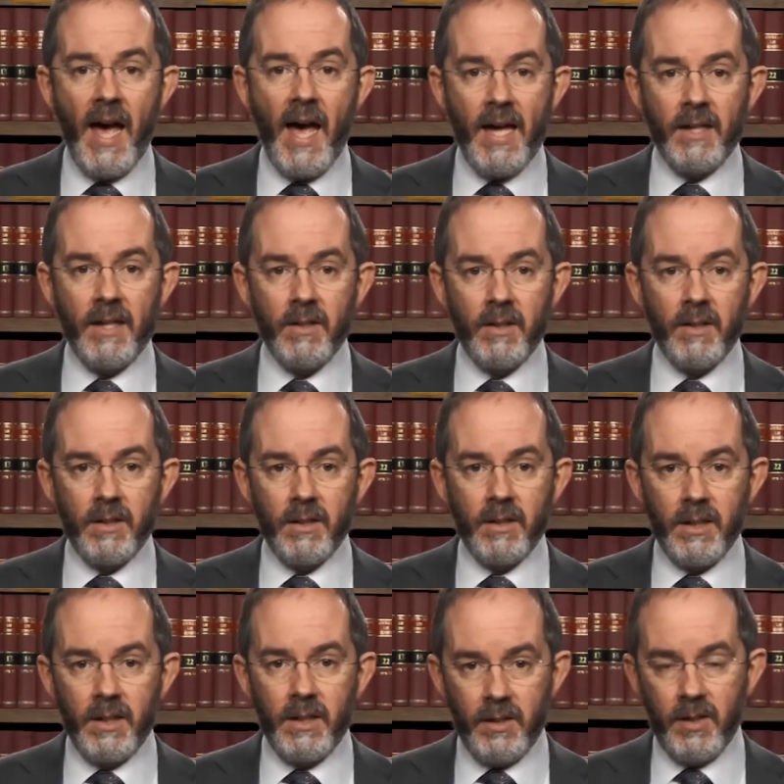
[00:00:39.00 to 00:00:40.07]
and
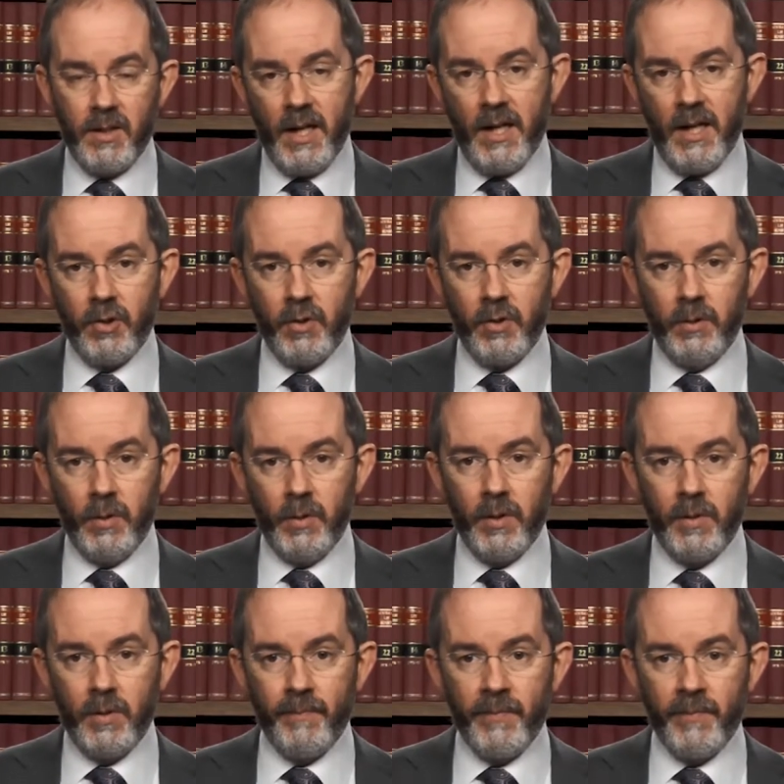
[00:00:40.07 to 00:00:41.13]
international law.